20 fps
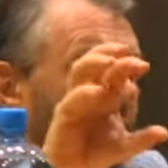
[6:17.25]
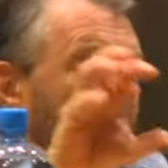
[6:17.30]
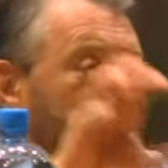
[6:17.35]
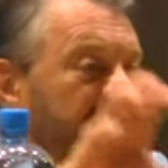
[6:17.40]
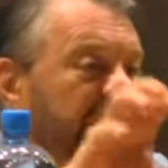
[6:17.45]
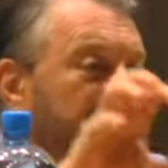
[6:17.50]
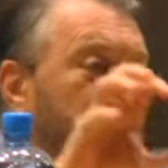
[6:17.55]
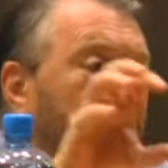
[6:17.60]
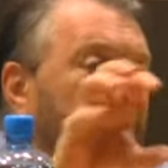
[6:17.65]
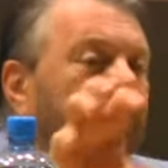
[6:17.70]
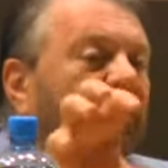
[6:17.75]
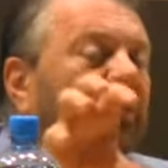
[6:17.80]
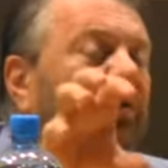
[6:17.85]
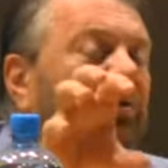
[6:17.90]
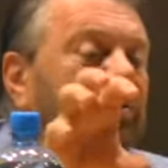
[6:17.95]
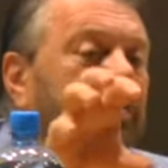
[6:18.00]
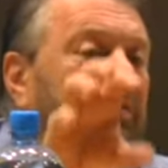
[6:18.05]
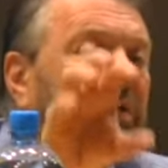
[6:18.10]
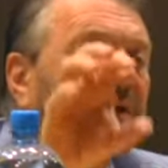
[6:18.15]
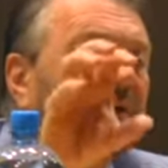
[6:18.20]
whose
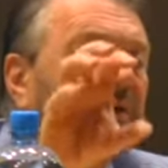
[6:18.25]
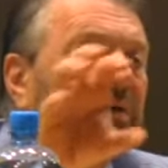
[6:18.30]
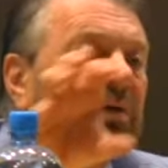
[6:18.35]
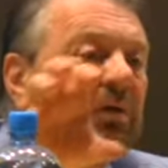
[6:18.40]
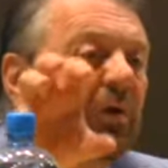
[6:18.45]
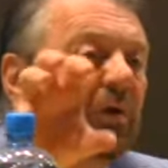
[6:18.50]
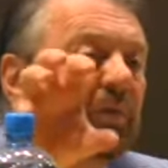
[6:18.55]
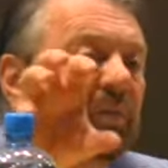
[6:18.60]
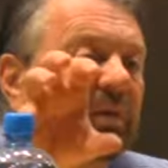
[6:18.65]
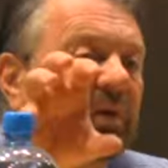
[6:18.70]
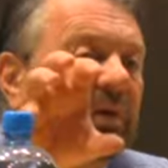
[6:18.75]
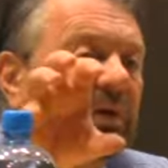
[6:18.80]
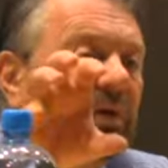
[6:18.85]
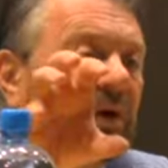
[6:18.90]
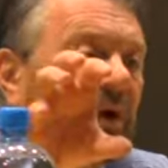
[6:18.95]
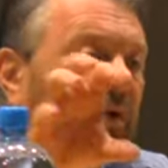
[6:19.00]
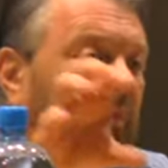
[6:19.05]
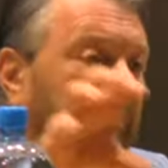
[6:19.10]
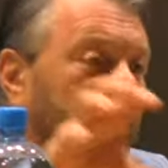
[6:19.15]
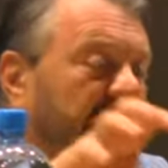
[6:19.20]
insertion in the global
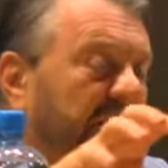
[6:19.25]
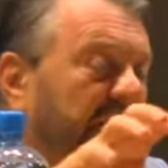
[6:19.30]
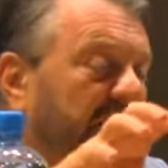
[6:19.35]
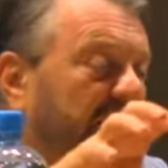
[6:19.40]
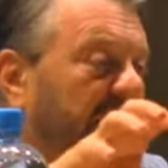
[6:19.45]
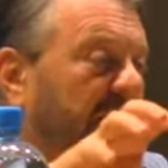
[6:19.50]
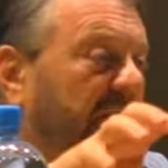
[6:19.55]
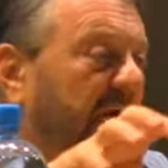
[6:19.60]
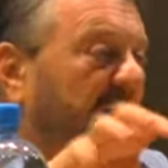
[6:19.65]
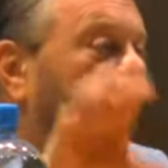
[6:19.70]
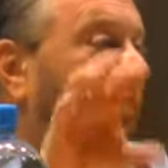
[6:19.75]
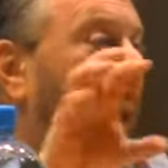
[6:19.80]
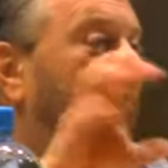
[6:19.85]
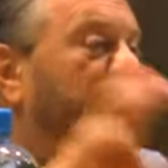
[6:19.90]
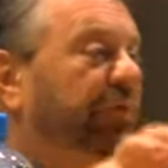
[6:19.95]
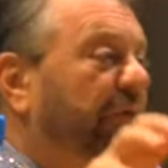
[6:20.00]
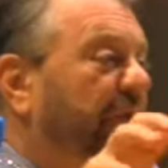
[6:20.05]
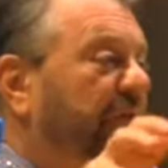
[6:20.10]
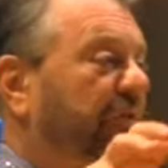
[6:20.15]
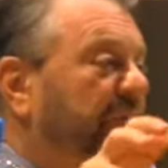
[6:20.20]
economy, in
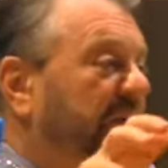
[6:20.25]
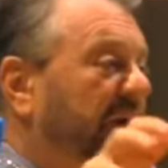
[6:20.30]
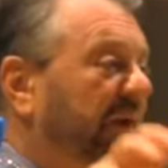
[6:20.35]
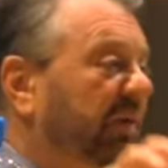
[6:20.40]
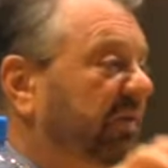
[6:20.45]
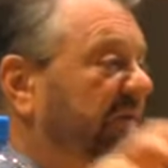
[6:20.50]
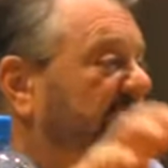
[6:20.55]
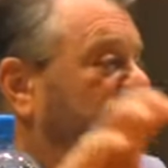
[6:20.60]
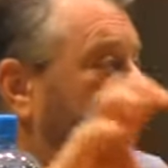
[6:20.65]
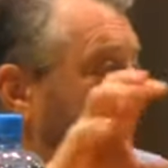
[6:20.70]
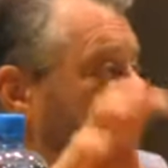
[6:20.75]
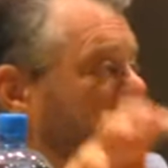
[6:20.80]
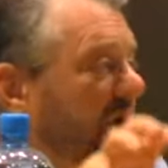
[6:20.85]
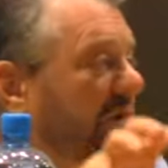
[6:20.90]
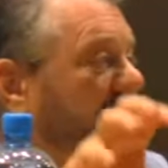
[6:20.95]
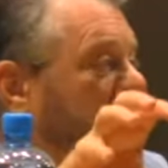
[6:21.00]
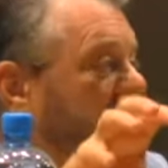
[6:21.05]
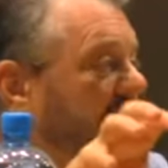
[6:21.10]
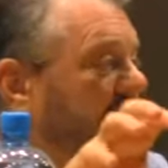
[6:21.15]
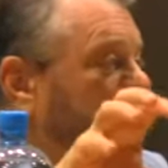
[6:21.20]
the first place, is
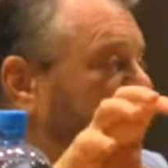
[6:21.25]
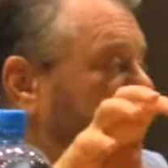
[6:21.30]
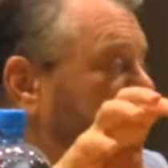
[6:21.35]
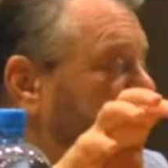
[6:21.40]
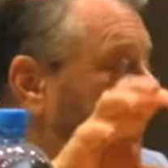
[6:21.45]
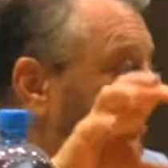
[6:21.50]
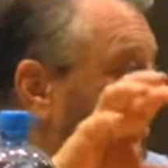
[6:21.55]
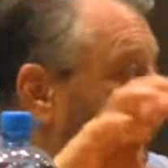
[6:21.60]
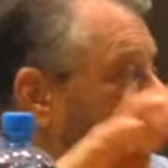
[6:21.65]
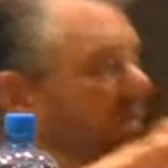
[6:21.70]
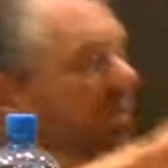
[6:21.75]
not an insertion